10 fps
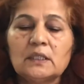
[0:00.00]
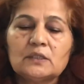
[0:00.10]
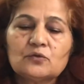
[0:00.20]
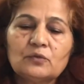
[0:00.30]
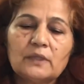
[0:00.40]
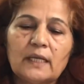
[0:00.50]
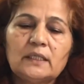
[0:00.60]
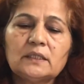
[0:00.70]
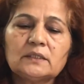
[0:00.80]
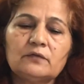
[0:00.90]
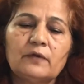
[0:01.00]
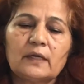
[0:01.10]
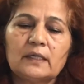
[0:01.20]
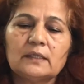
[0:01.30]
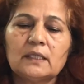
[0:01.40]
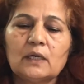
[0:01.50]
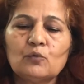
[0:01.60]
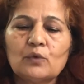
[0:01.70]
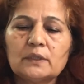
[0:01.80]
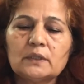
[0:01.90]
so that is affecting the
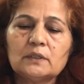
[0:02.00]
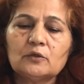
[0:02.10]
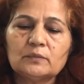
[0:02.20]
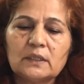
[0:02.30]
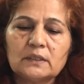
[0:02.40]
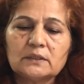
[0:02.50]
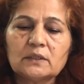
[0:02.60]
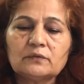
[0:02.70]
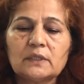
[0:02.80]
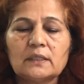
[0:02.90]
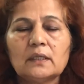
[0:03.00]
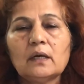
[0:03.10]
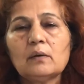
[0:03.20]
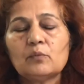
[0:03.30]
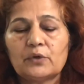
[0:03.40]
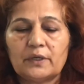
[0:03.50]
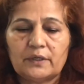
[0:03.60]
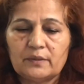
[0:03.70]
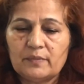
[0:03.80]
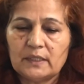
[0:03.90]
quantity of the reserves and the
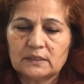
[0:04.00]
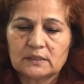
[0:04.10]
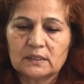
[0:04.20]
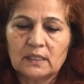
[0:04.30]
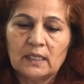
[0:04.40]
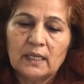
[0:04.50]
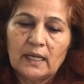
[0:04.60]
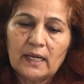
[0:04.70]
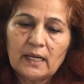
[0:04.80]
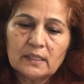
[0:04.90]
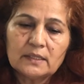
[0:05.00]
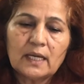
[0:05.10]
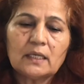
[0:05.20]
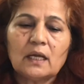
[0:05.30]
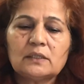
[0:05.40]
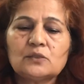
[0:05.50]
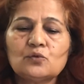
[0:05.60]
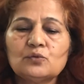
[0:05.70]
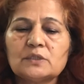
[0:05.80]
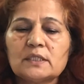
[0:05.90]
monetary base, and that
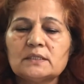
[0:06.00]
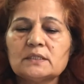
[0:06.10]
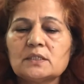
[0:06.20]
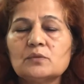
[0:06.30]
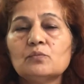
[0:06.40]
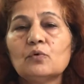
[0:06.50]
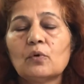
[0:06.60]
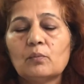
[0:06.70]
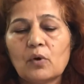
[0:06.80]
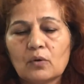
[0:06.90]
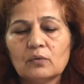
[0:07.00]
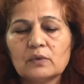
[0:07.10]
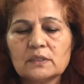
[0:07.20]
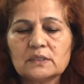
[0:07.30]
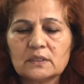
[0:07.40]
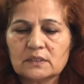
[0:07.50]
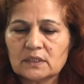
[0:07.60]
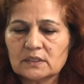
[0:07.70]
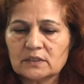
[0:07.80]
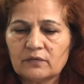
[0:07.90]
also changes in borrowers
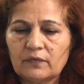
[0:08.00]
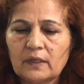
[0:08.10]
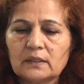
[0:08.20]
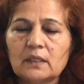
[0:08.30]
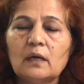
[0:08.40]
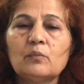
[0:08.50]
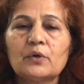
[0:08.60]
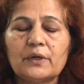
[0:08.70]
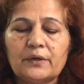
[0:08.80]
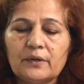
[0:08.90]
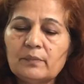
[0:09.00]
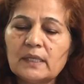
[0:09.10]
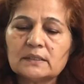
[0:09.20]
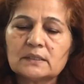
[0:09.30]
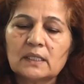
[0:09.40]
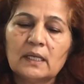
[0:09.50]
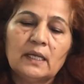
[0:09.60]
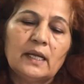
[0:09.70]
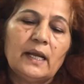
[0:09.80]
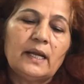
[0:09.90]
research affect the monetary base,
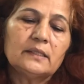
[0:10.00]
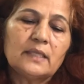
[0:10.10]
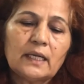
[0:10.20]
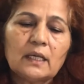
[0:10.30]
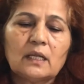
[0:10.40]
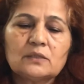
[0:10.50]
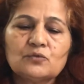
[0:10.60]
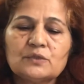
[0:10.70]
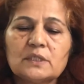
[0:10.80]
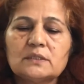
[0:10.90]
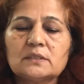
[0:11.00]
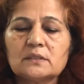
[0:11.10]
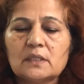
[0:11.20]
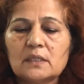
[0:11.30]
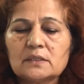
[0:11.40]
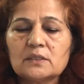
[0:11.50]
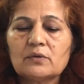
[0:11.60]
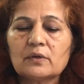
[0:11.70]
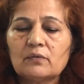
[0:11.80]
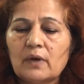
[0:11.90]
and that also changes in the reserve
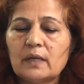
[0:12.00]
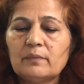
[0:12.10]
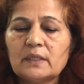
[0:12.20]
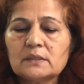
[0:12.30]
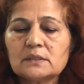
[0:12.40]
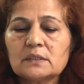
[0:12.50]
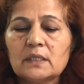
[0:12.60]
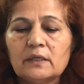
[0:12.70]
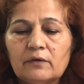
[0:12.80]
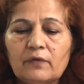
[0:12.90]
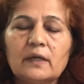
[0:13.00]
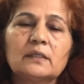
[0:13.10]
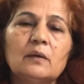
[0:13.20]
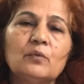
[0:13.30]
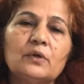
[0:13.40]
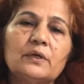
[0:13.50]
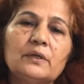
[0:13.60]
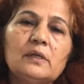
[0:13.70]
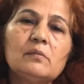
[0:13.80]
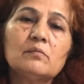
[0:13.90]
requirements affect the
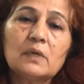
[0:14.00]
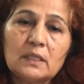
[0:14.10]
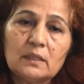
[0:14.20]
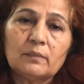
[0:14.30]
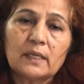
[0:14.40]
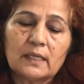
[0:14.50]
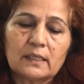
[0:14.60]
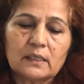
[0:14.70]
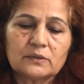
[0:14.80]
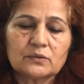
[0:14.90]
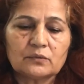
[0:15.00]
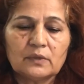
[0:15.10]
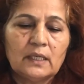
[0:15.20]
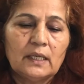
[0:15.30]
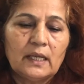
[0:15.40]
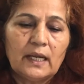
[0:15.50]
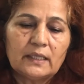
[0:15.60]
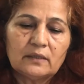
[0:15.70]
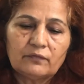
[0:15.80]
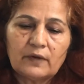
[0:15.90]
monetary multiplier also.
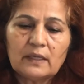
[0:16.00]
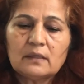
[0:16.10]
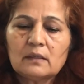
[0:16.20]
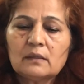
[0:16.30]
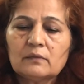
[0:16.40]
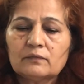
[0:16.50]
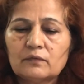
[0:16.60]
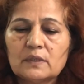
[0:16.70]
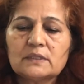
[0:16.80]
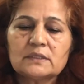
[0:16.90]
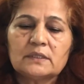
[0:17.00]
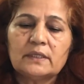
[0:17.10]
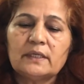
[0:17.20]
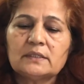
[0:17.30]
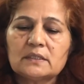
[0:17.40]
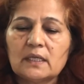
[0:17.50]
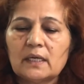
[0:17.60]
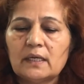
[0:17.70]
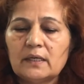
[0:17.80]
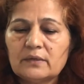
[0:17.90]
And the federal funds rates
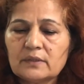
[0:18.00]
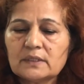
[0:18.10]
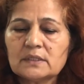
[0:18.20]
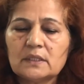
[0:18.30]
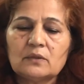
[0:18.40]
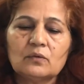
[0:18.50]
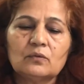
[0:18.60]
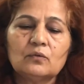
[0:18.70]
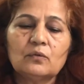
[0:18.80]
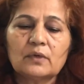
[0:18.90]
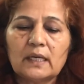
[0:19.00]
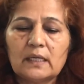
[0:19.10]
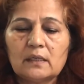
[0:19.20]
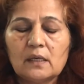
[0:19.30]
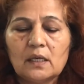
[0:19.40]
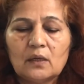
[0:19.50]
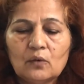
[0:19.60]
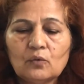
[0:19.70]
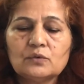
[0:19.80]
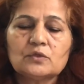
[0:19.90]
the interest rate on overnight
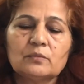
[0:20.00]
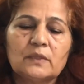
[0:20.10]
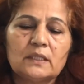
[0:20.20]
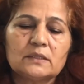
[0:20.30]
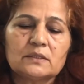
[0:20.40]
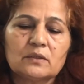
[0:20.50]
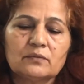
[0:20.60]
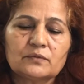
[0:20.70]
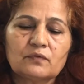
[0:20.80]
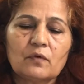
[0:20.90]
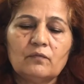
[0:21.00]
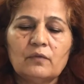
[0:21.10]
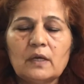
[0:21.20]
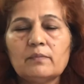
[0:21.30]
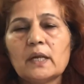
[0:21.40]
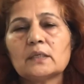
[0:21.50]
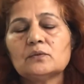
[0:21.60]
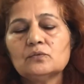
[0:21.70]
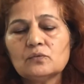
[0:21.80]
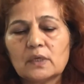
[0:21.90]
loans of the reserves from one bank
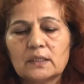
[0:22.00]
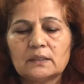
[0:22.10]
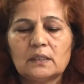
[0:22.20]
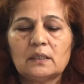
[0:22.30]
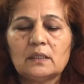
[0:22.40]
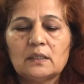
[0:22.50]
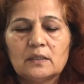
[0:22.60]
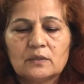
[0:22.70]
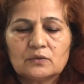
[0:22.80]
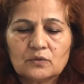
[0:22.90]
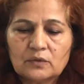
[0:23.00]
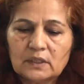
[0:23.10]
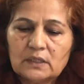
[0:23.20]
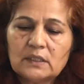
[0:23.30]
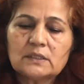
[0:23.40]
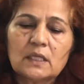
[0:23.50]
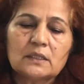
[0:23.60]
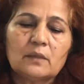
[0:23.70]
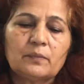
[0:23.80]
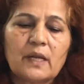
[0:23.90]
to another. So that these are
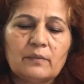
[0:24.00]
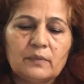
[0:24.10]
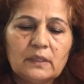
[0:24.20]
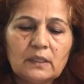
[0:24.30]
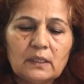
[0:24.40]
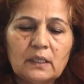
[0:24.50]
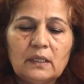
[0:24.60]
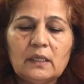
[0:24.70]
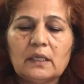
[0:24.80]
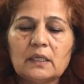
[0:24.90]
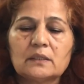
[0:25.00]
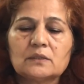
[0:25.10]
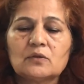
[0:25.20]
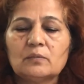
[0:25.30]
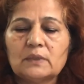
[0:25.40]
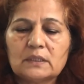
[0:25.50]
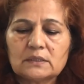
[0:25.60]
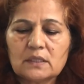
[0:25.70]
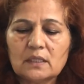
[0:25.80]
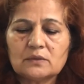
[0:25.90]
the primary indicators of the
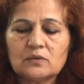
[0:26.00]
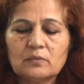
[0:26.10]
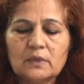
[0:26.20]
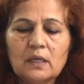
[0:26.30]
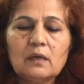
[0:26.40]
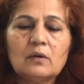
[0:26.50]
stance of the